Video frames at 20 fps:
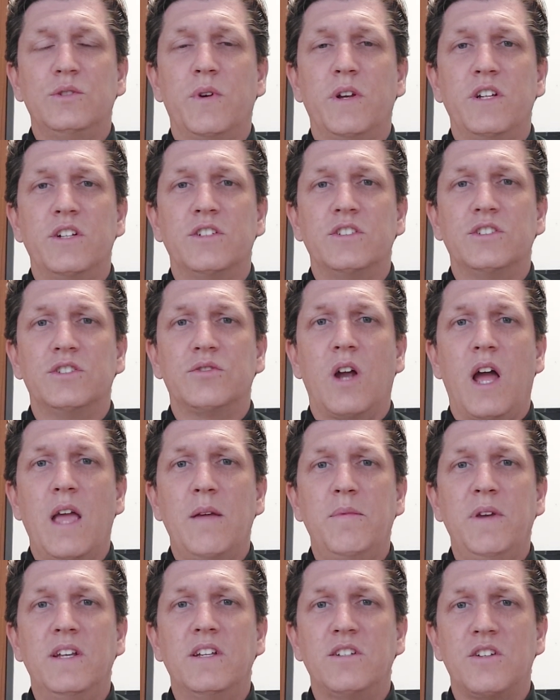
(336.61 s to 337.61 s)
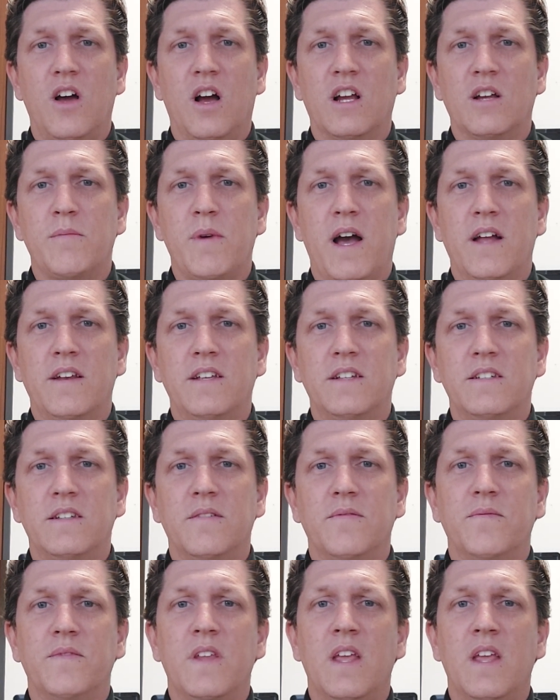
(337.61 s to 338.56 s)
what you're describing and talk about it.